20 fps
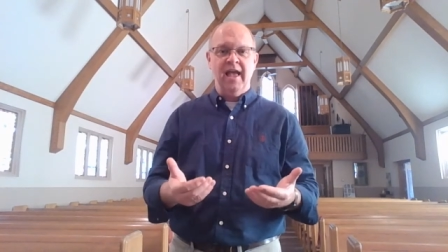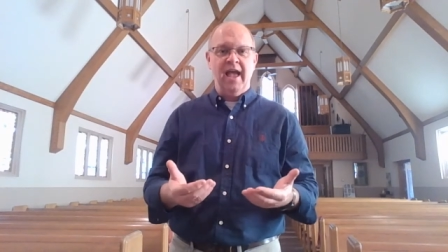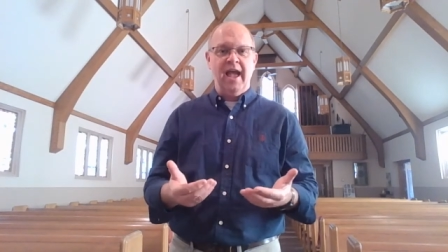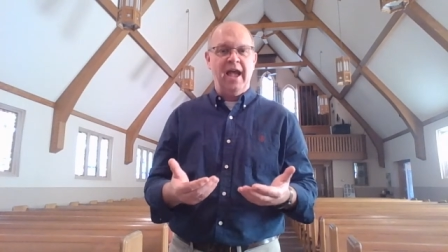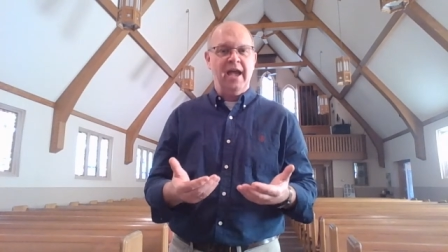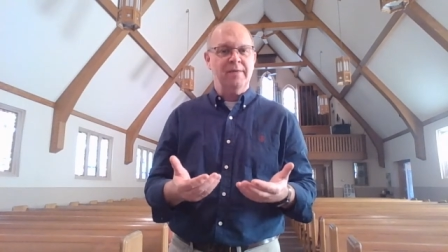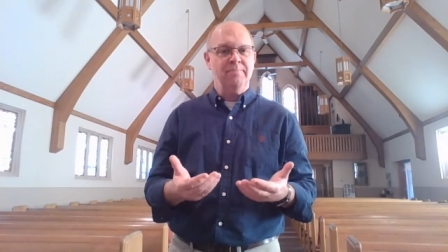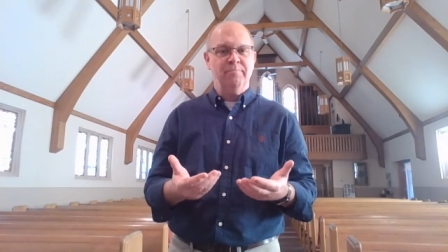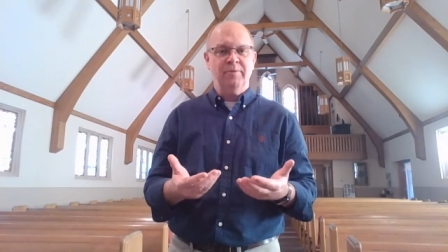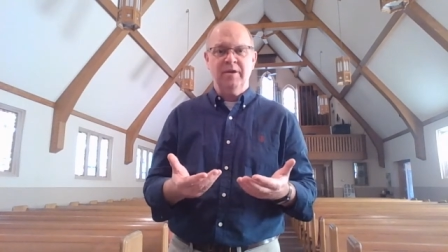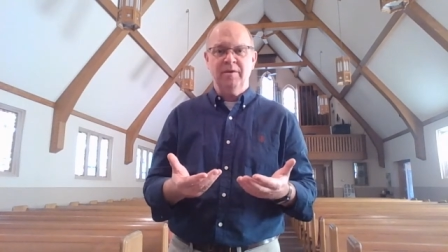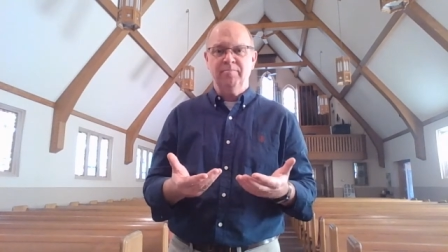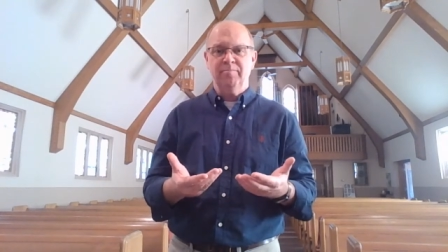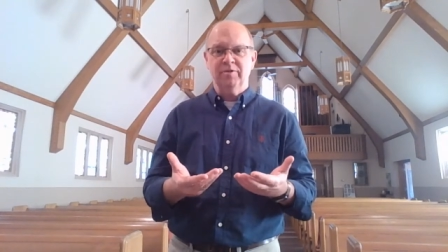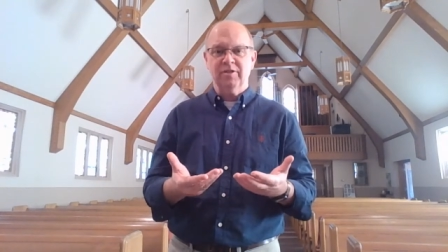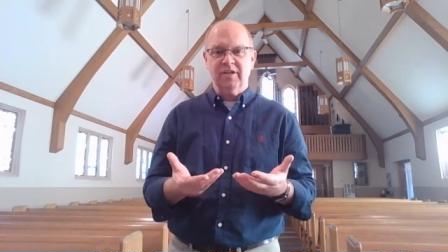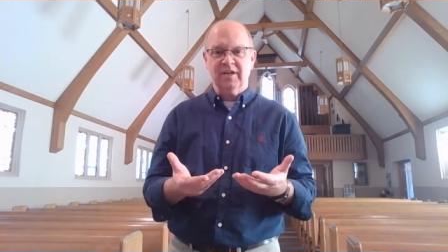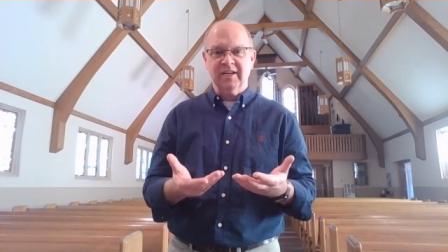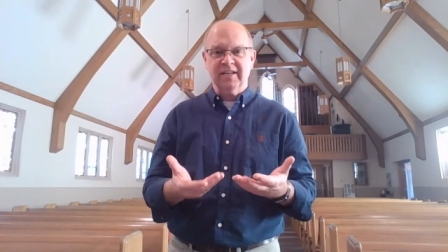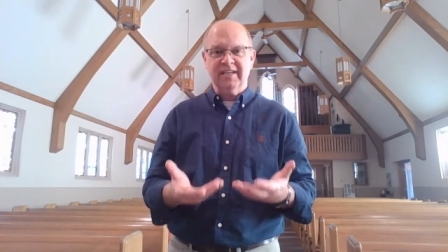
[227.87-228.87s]
and
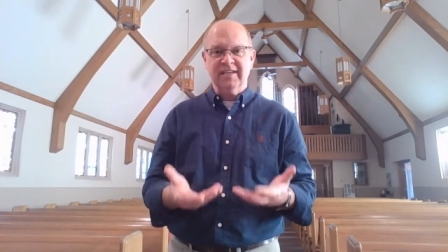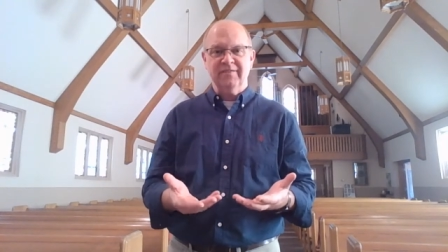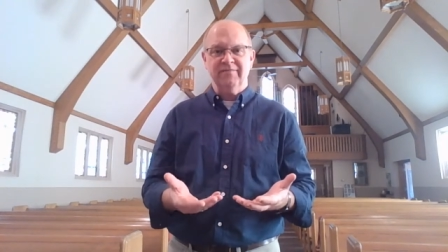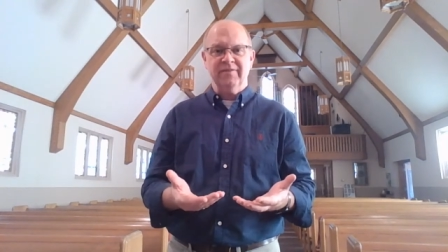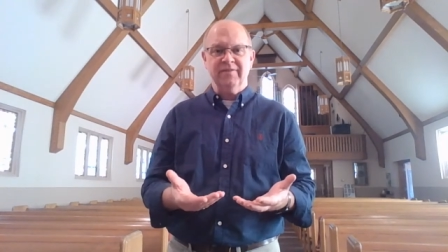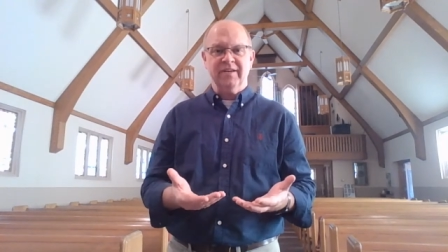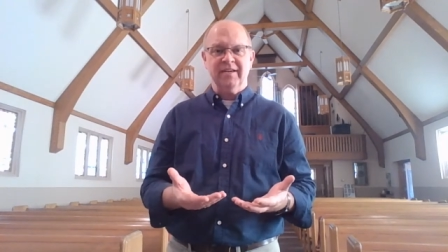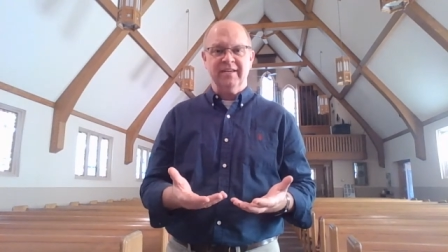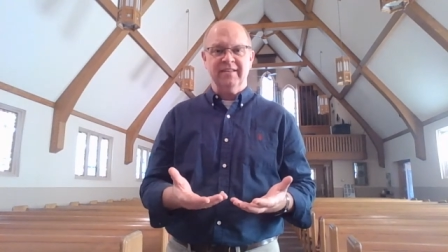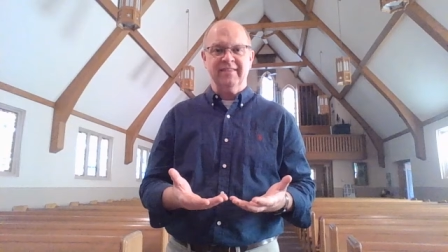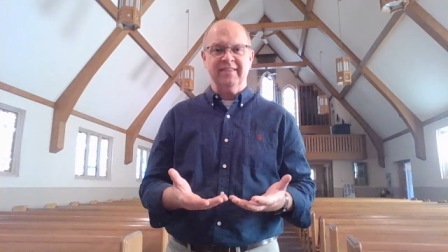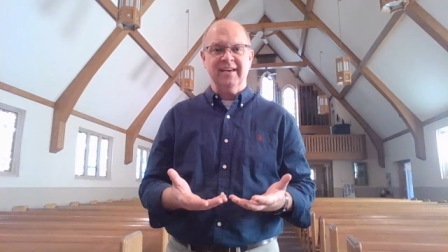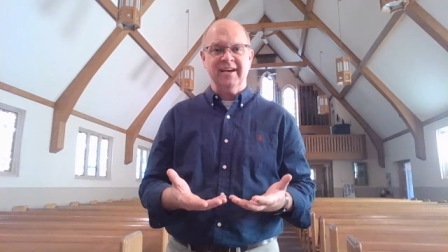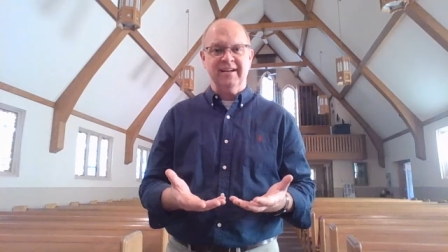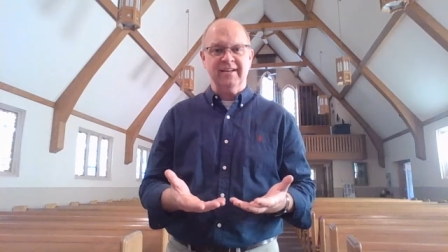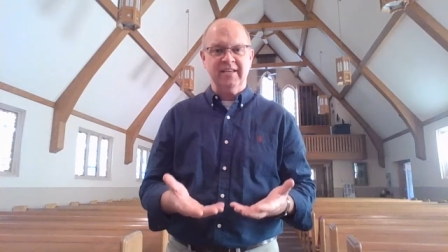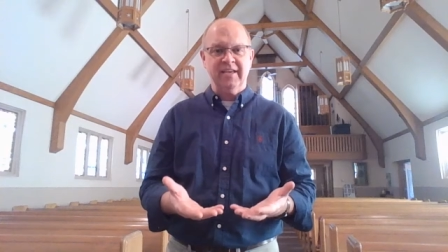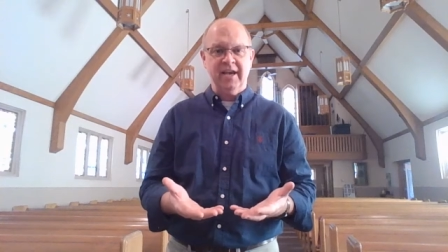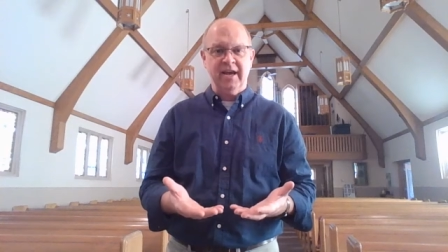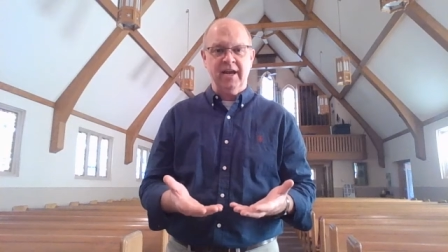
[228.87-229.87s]
people are giving it
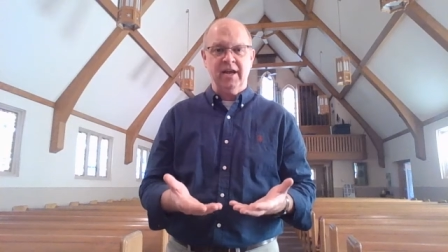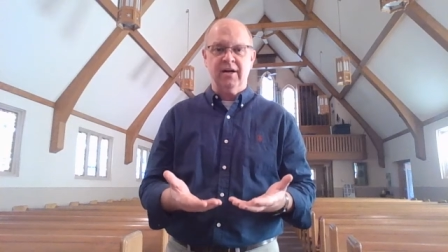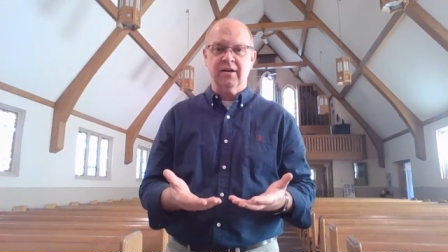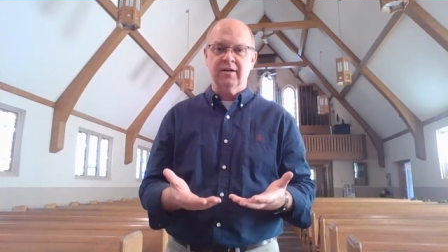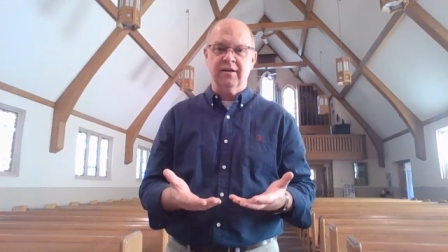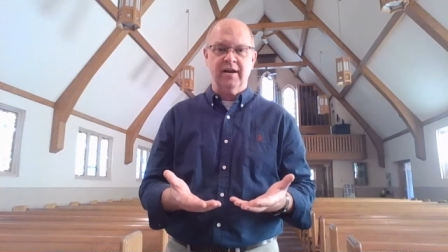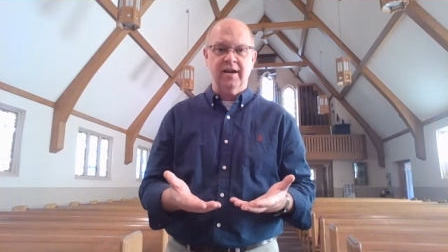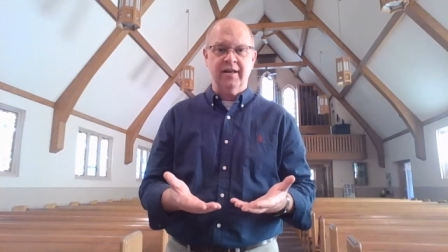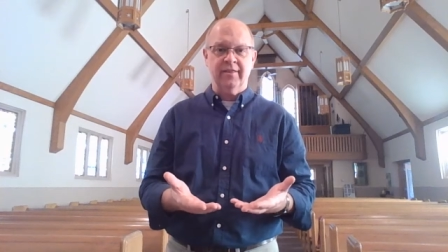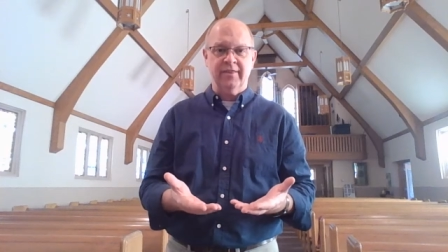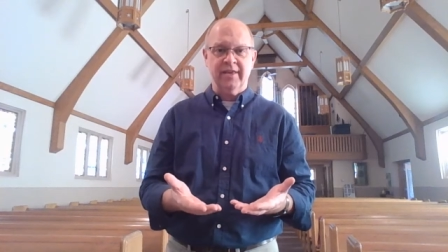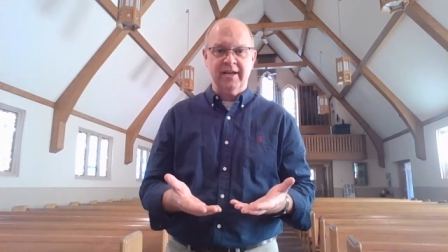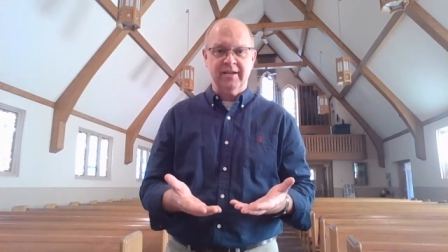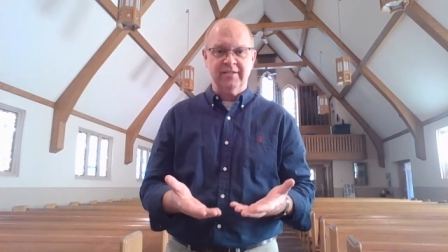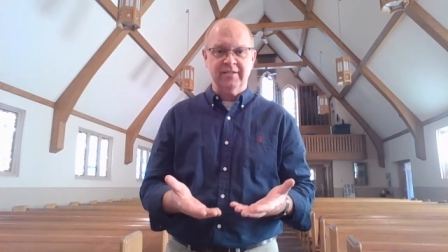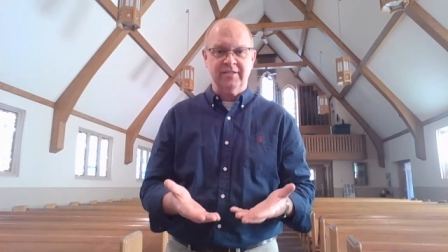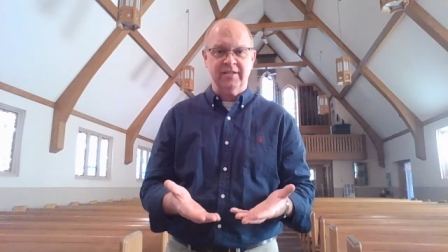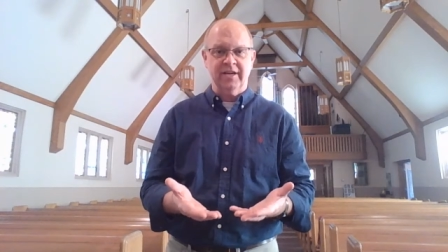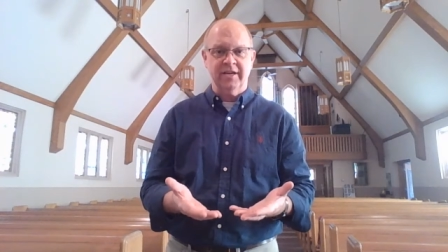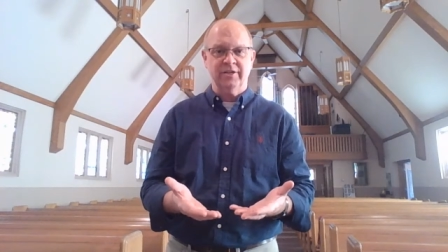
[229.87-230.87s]
that care and that
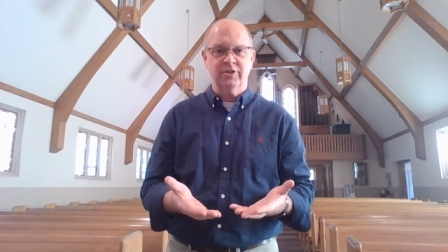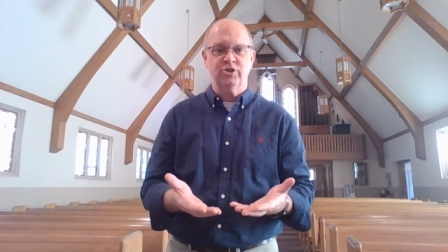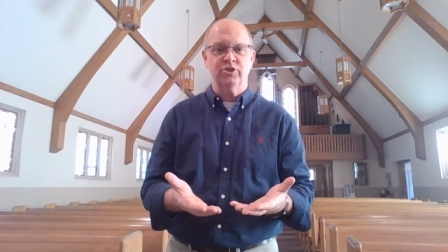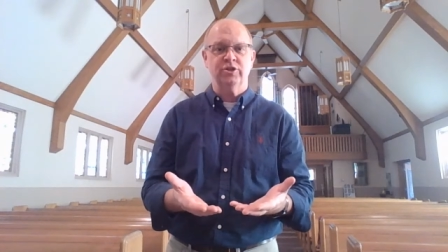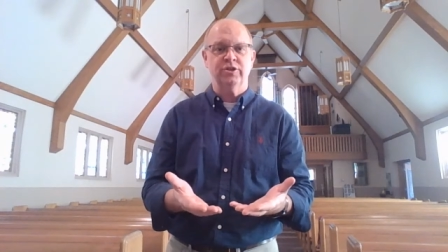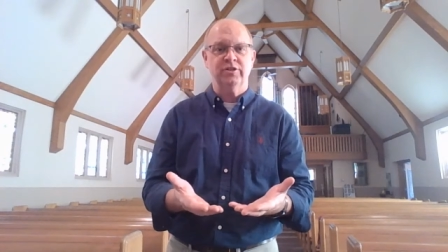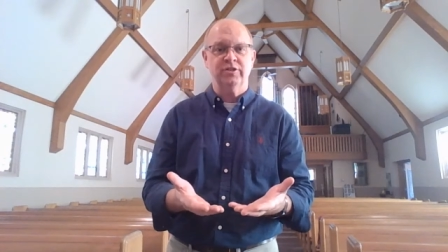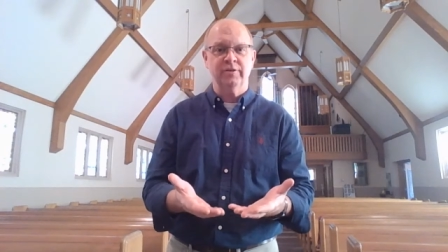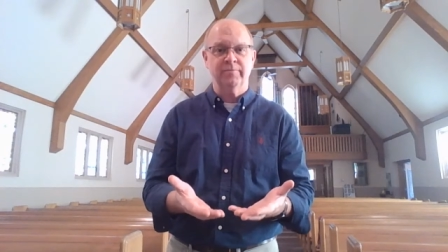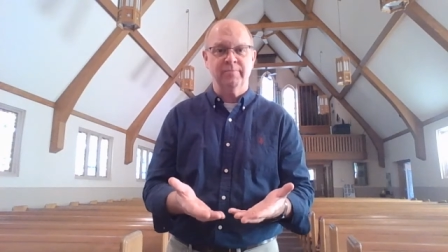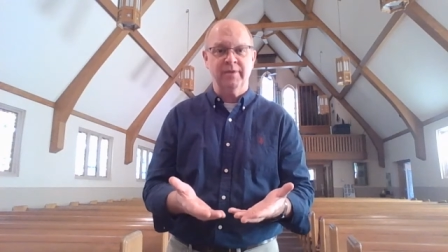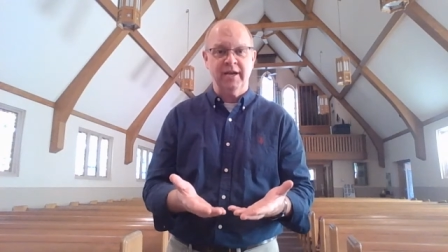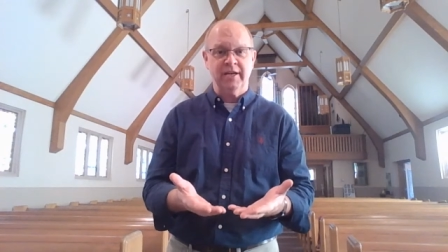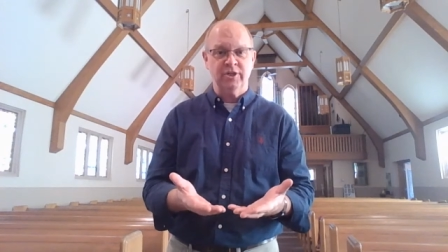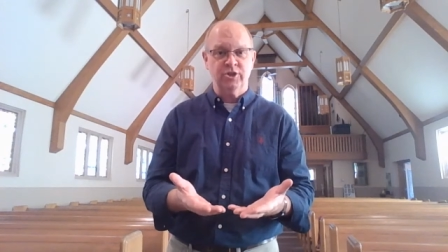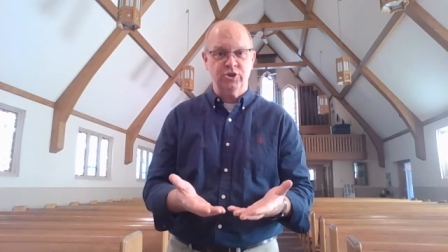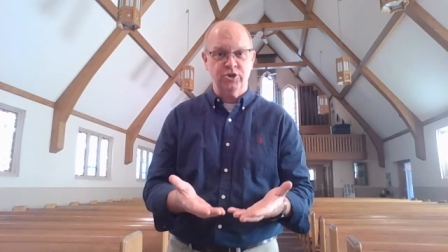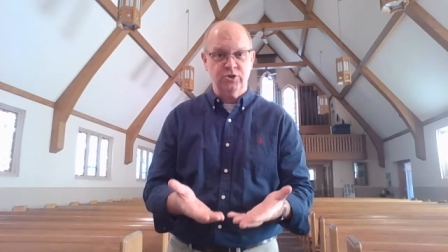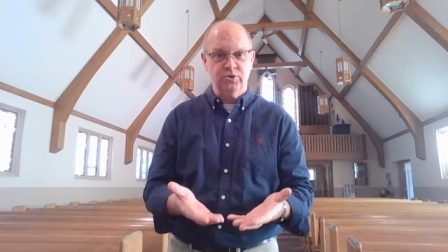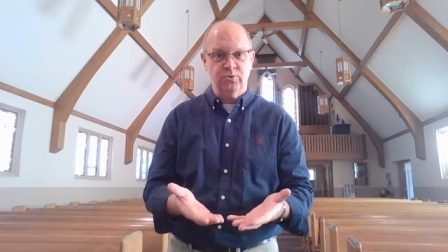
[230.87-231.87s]
attention to make
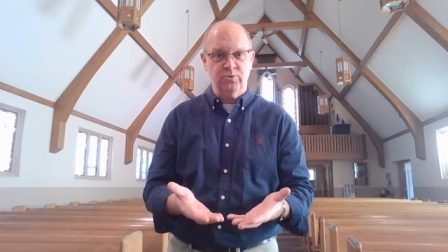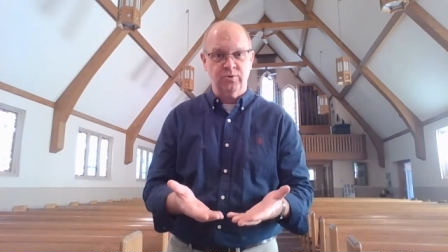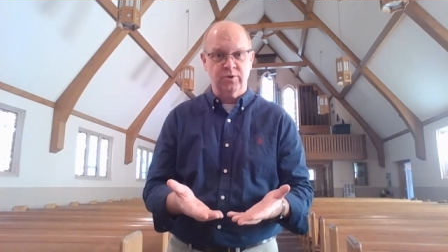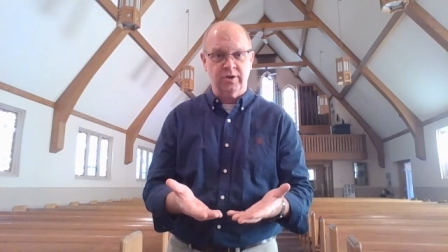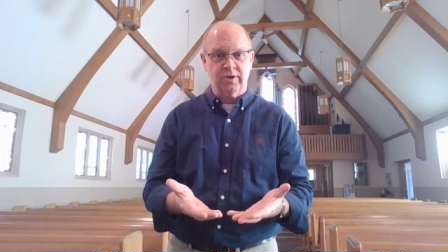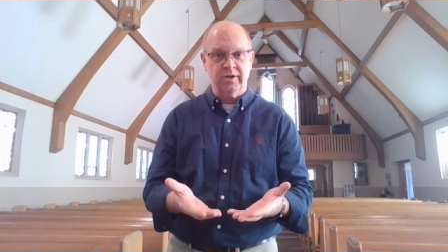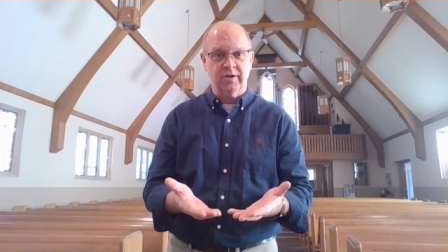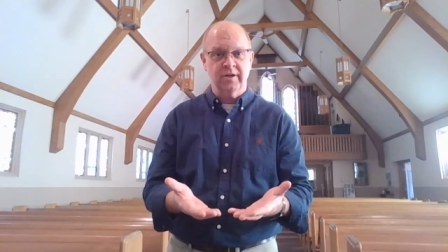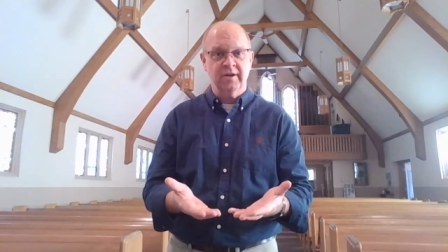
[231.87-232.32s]
sure